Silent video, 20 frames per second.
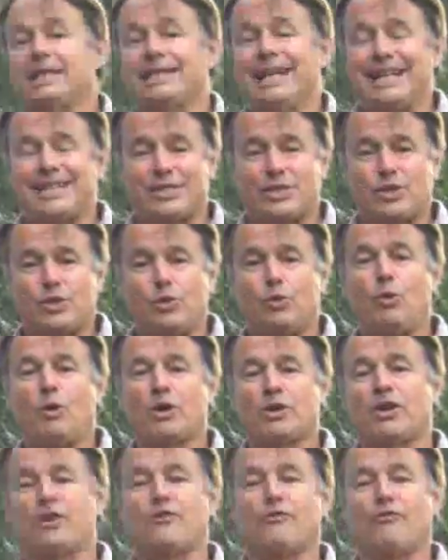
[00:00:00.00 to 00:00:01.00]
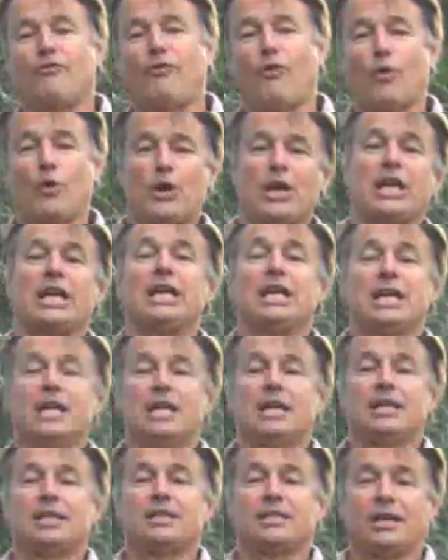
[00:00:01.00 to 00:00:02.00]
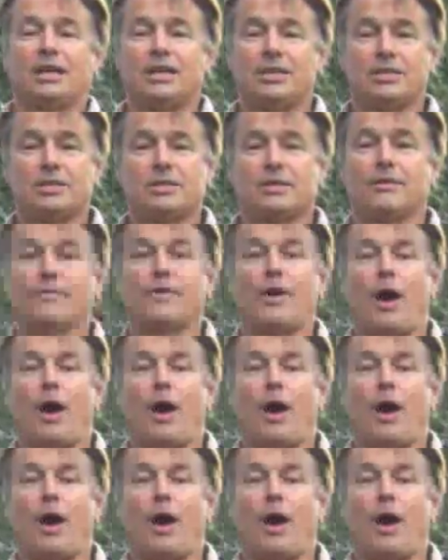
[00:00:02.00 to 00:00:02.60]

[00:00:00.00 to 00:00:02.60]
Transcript: That's 240 tons of